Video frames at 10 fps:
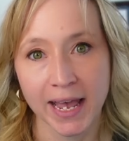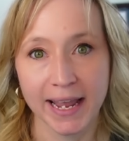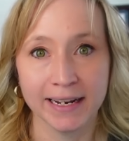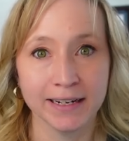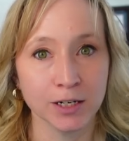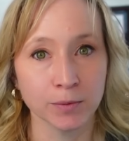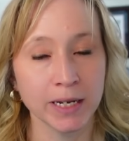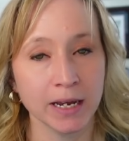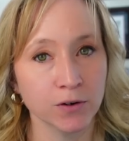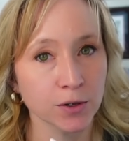and here we
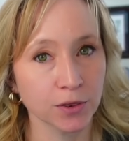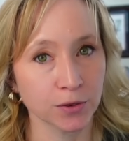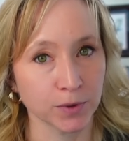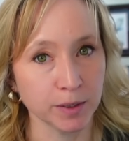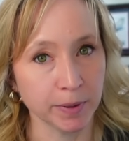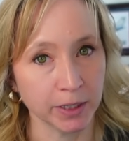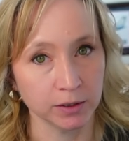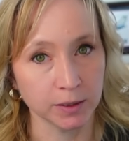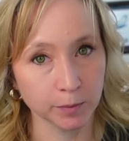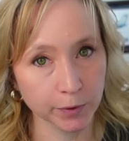have our 3
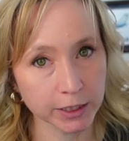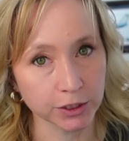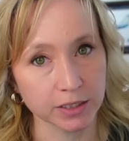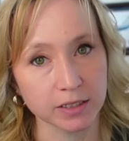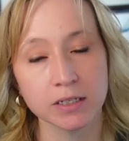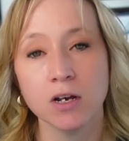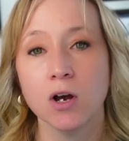parallel branches.